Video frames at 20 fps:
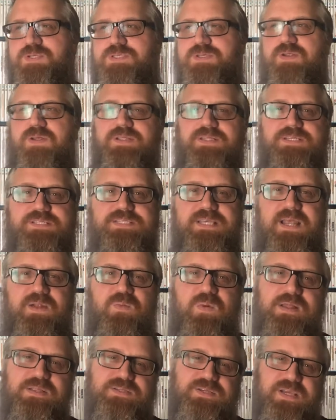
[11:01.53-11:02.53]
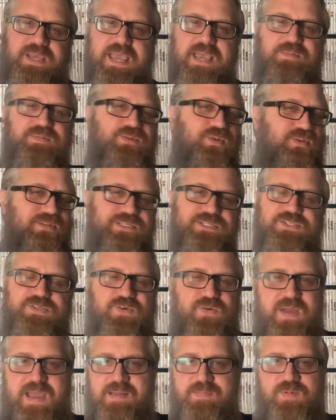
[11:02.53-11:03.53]
on the set went to a game store and just
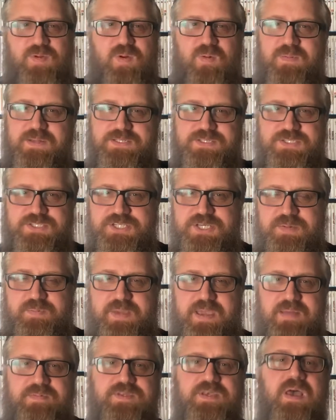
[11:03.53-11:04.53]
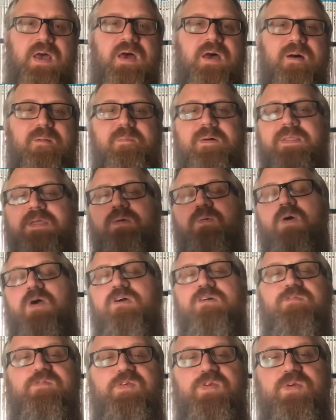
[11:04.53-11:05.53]
grabbed a whole bunch of cheap games. But there were
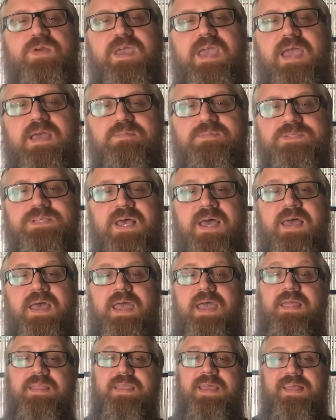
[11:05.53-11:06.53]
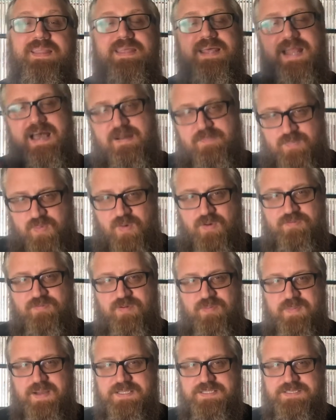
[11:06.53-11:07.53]
a few games in there that I bought for
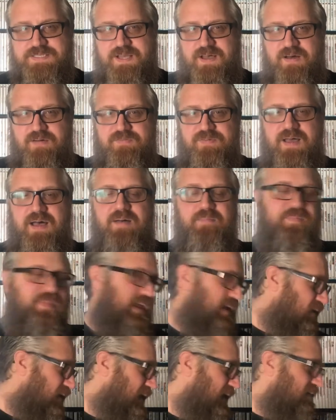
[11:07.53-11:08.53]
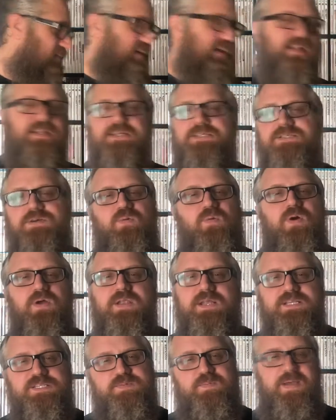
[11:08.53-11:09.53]
myself. They're not heavy hitters. They weren't
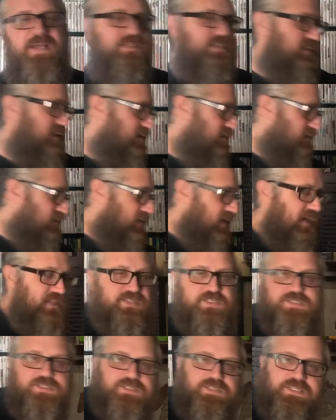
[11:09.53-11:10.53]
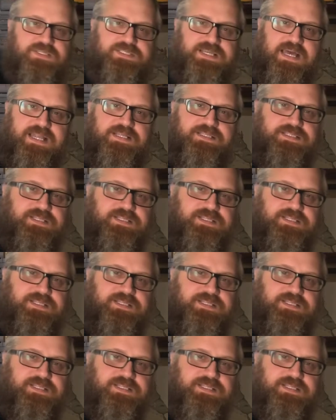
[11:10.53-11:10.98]
expensive. So I just decided to